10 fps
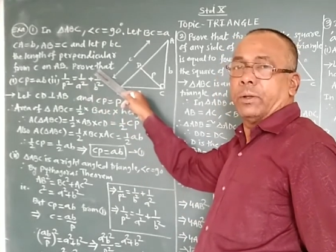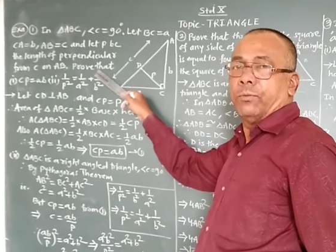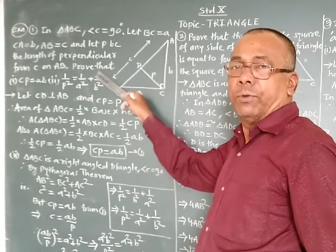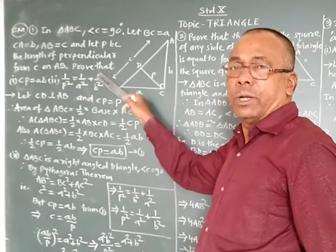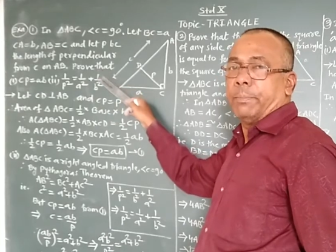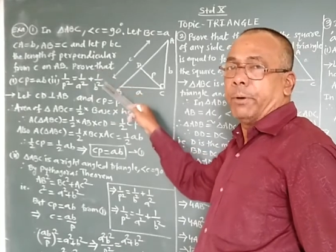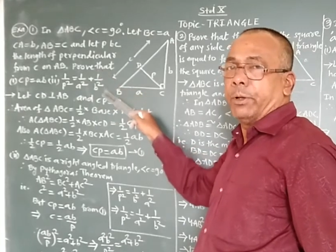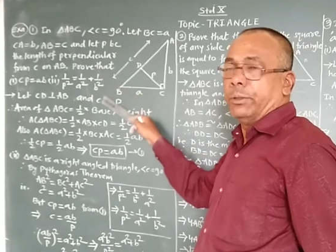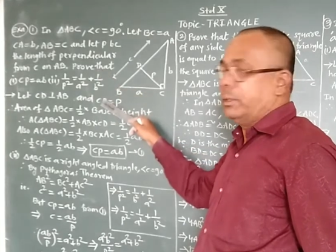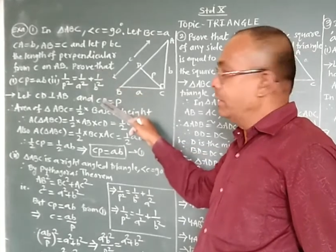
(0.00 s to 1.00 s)
1
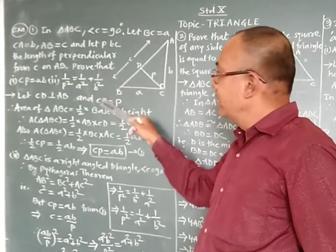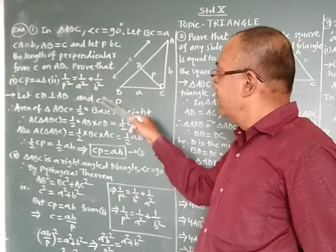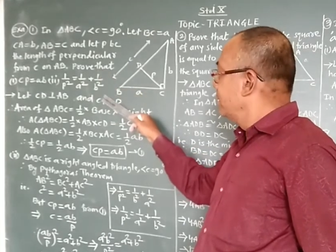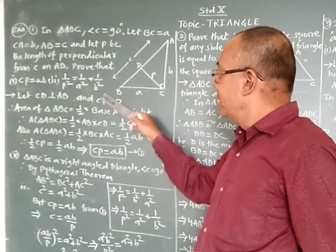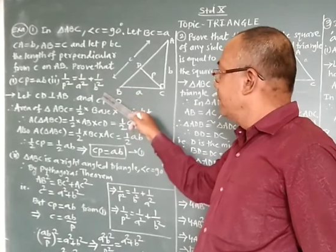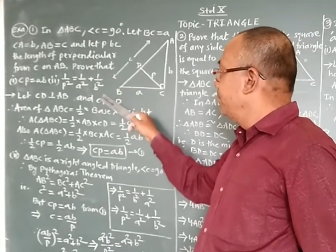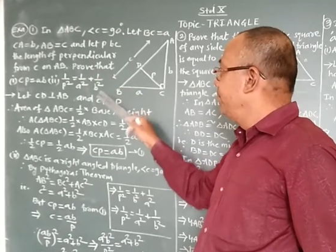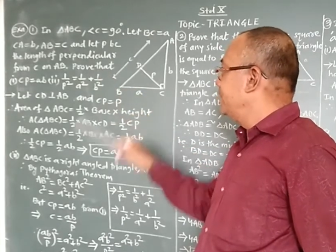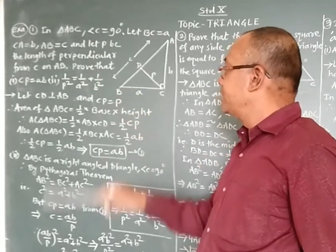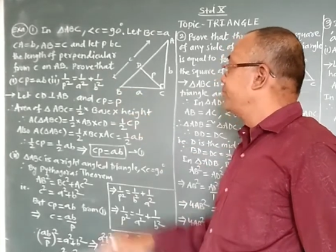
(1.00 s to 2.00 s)
upon
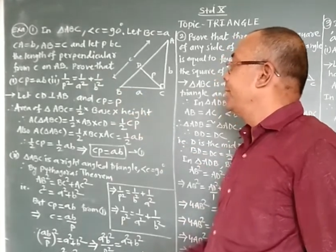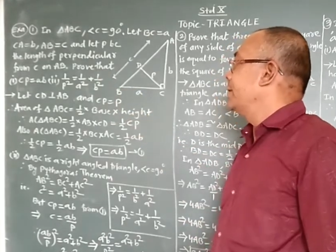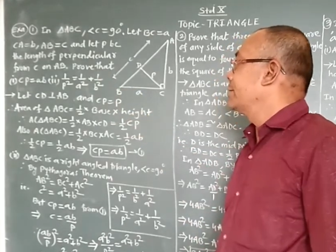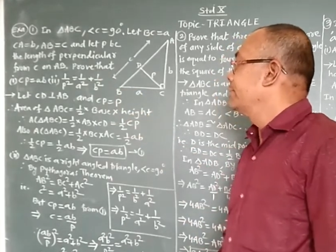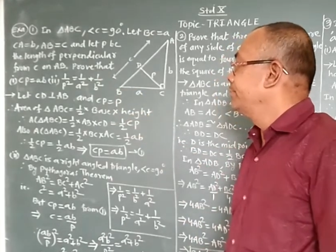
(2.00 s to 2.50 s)
B square.